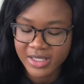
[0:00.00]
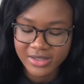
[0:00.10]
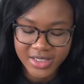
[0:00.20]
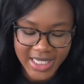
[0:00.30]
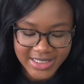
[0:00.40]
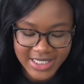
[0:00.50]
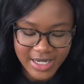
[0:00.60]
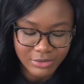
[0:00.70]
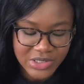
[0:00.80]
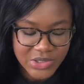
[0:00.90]
the things that
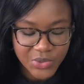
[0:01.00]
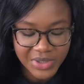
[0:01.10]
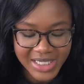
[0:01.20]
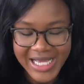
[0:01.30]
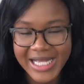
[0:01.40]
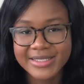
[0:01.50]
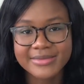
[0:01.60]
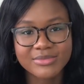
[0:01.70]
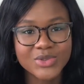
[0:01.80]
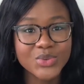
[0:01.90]
I was doing, at
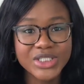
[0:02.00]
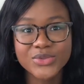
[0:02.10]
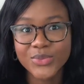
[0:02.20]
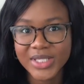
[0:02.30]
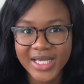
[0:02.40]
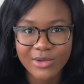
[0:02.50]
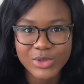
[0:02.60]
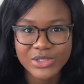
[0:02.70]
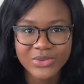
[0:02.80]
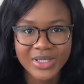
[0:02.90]
which week I
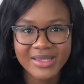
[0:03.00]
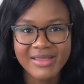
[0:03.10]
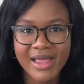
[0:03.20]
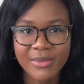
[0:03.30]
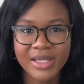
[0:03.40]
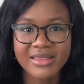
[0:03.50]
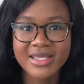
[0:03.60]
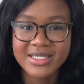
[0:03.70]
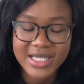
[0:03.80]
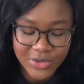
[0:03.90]
was doing them, and
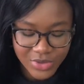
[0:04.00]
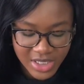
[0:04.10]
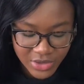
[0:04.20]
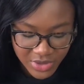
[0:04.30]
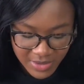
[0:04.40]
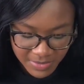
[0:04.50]
things that you need to keep